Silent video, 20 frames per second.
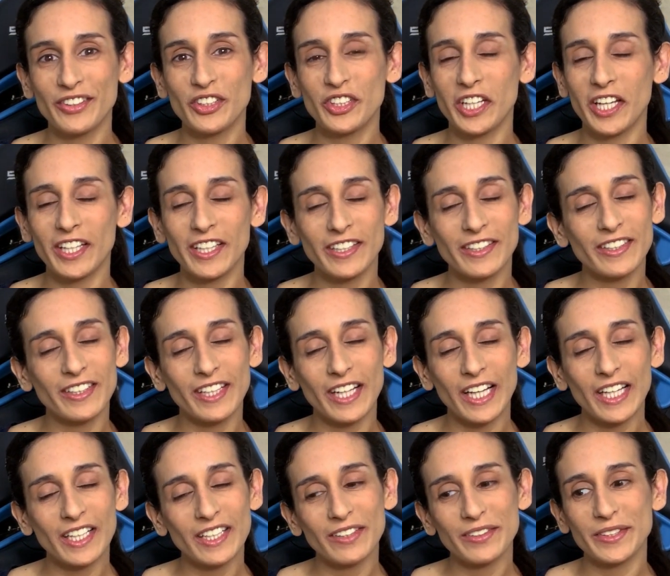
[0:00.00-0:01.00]
She had that
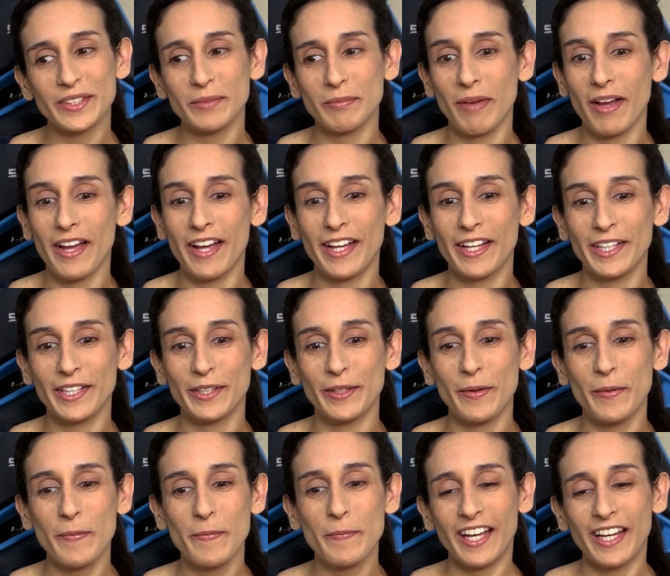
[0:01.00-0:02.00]
little smile
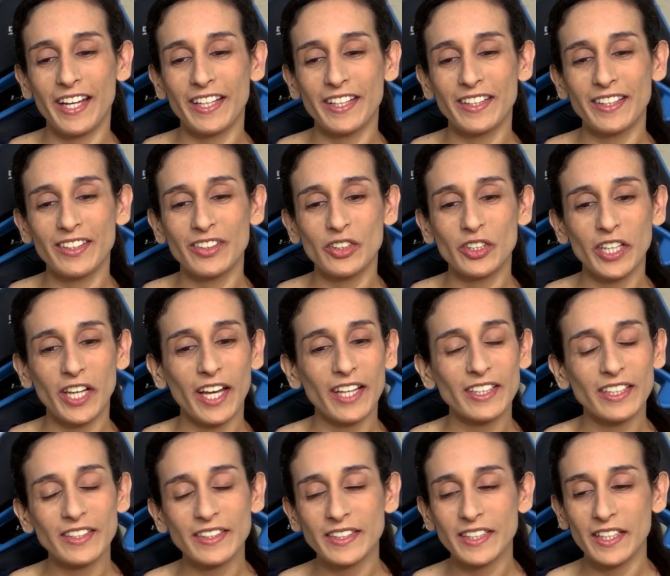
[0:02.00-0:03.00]
and she had
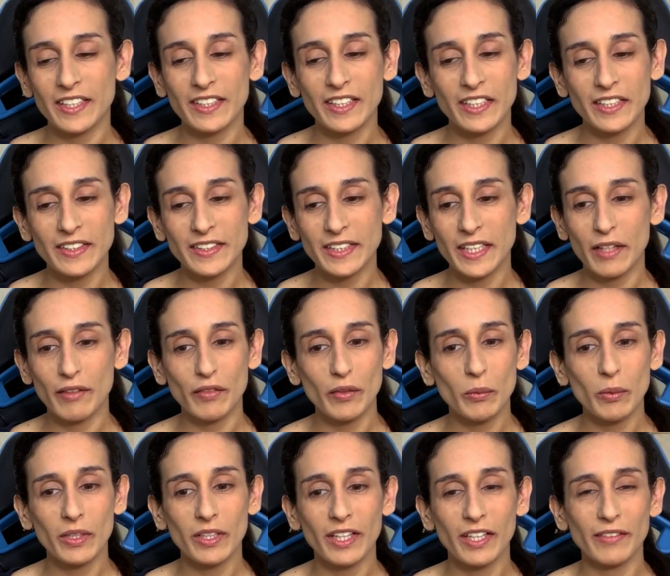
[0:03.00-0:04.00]
that sentence,
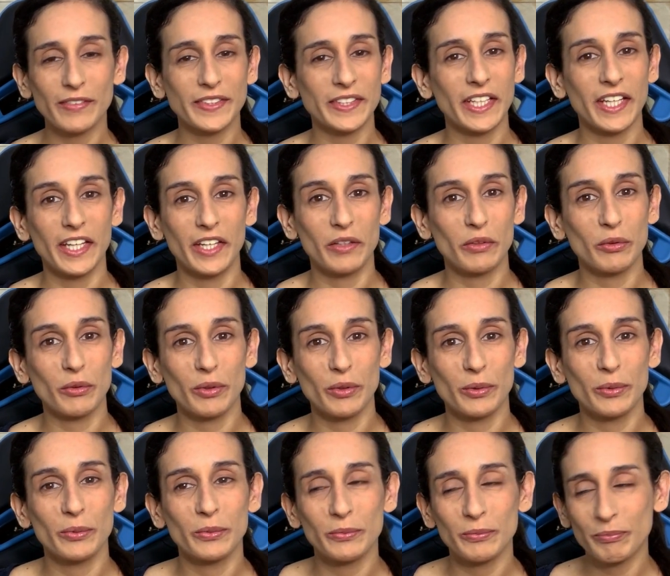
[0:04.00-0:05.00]
"Everyone loves a
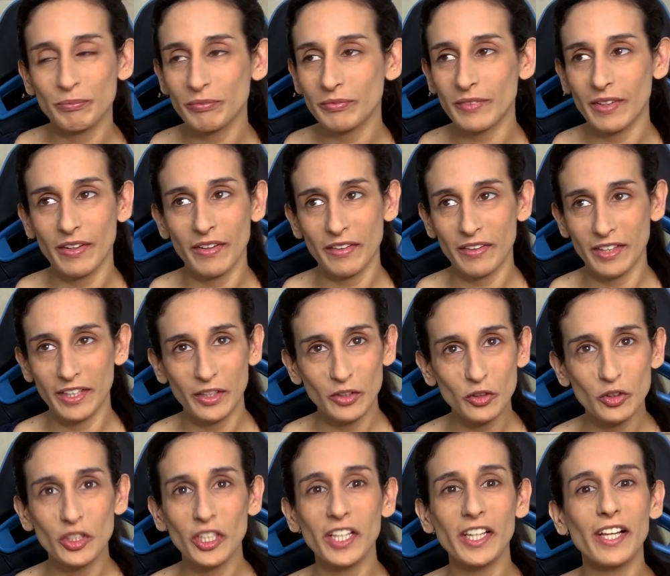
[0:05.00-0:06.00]
hero." I think
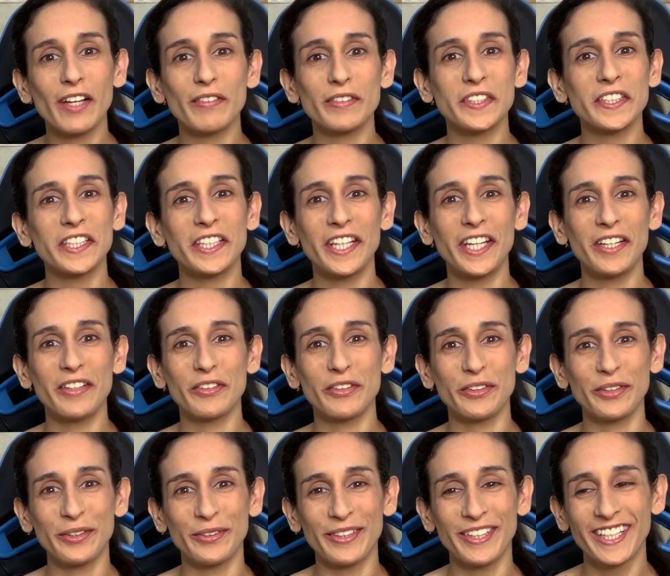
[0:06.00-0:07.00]
she loves the
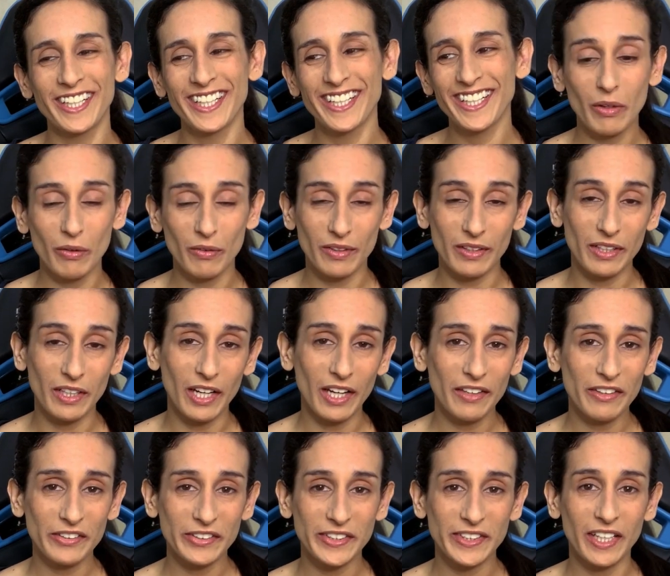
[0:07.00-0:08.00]
hero. On the
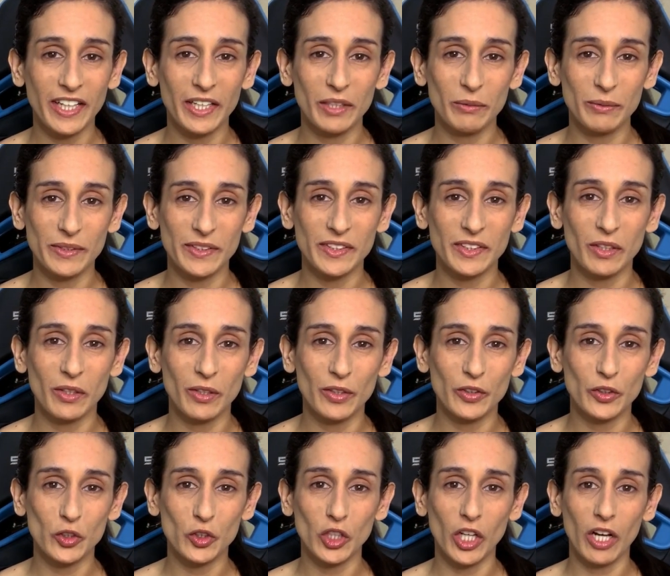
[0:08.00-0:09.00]
other side, we
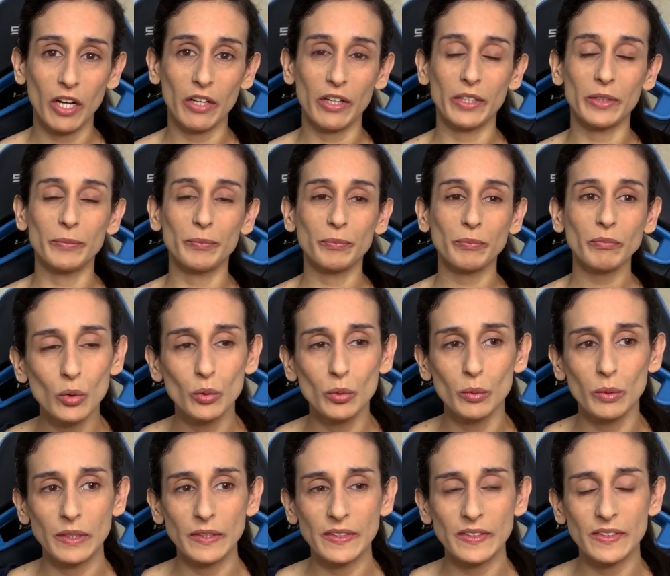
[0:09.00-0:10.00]
saw Chuck, who
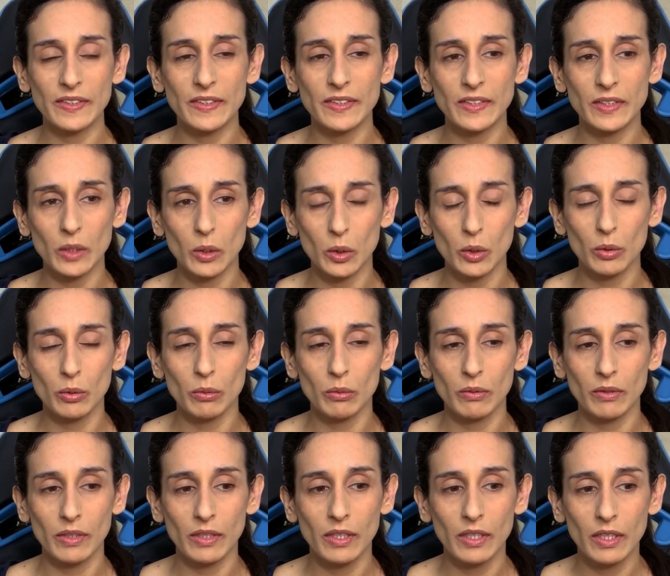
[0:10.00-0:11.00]
was
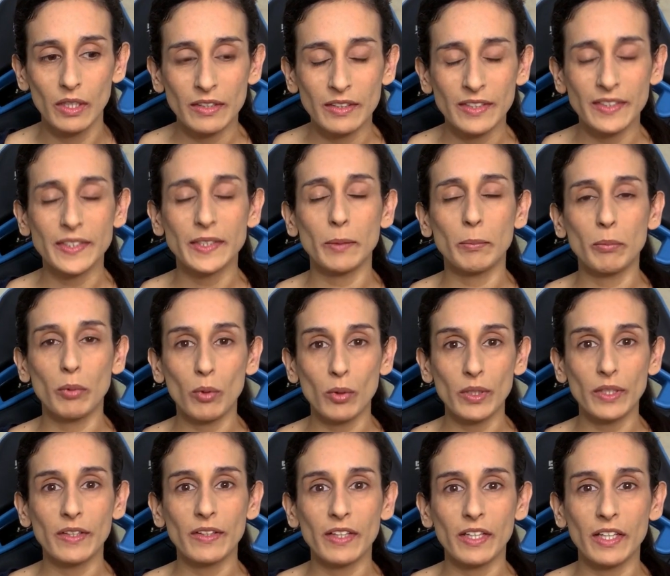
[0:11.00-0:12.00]
so
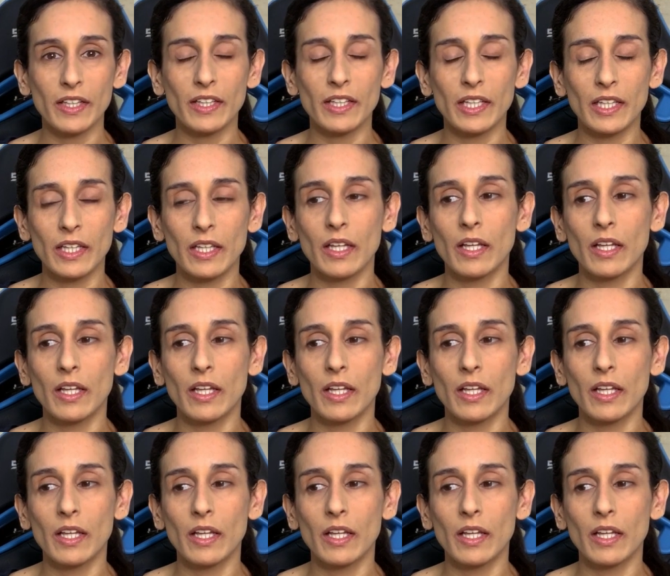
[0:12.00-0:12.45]
disappointed